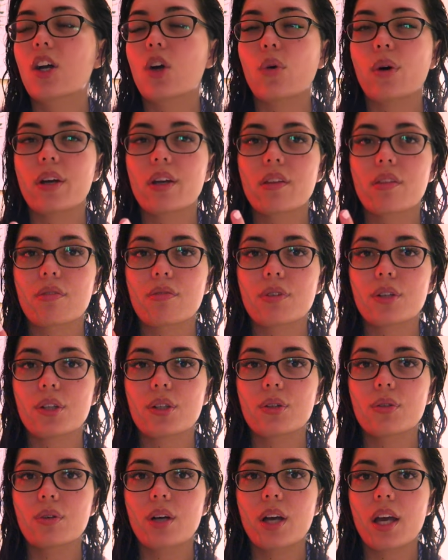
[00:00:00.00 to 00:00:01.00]
going
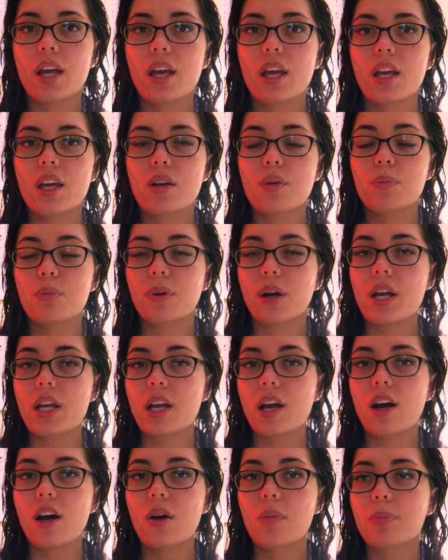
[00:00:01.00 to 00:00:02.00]
through a
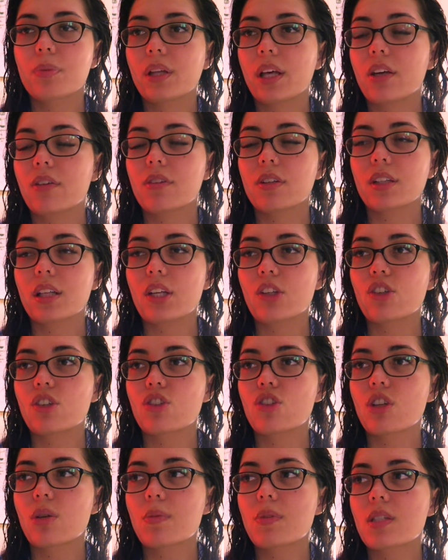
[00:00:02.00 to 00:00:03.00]
breakup, like
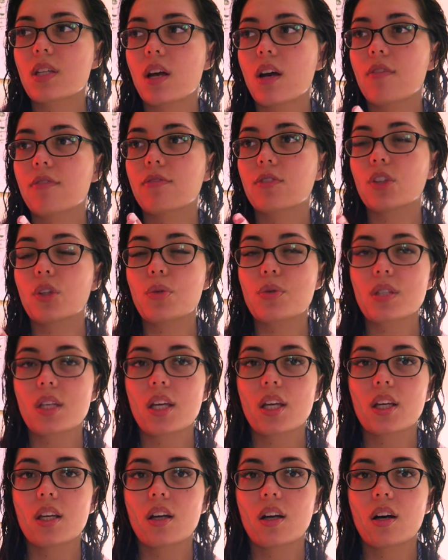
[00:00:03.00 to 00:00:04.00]
relationship stuff,
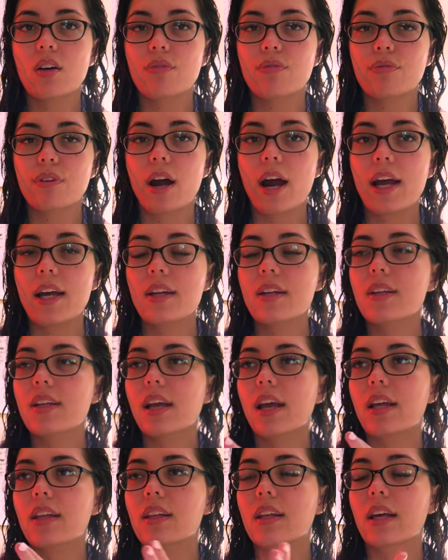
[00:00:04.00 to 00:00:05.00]
losing a friend.
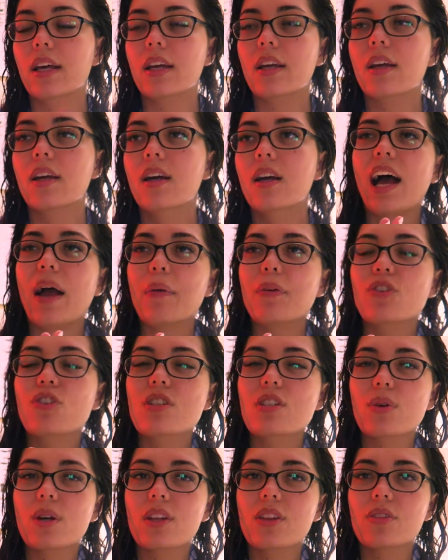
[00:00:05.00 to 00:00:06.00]
And like, I was
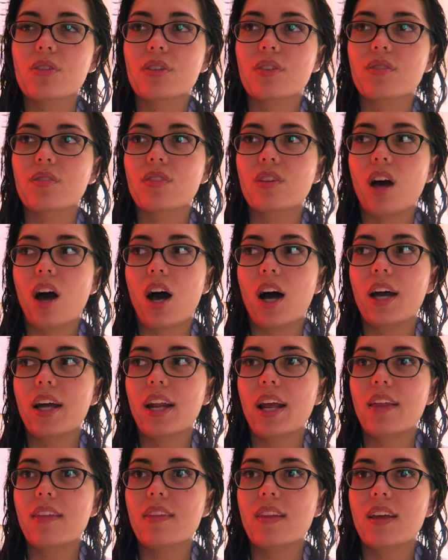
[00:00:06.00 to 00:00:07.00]
just going through a lot.
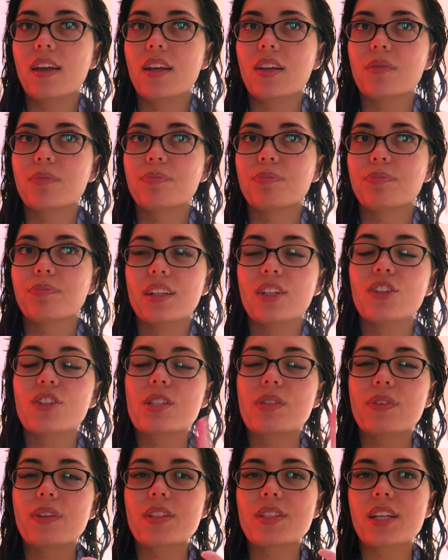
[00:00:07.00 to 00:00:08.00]
And then it
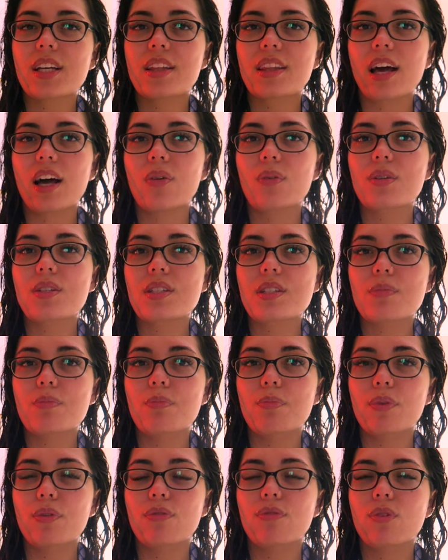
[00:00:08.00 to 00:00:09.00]
just feels like that was
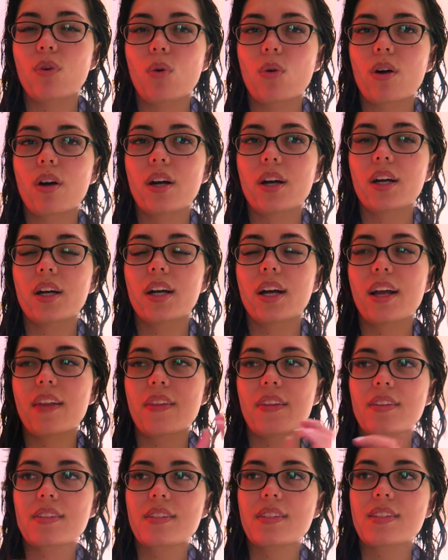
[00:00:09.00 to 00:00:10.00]
before
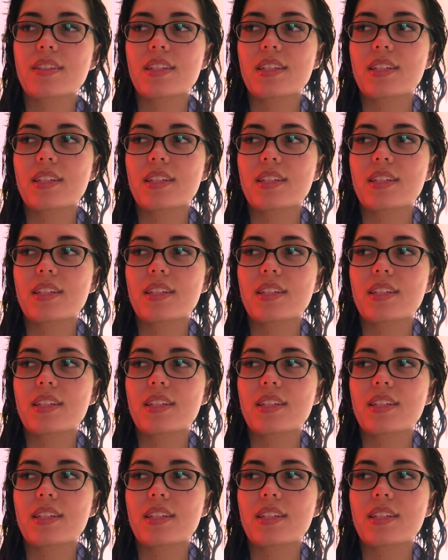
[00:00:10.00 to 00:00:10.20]
and this is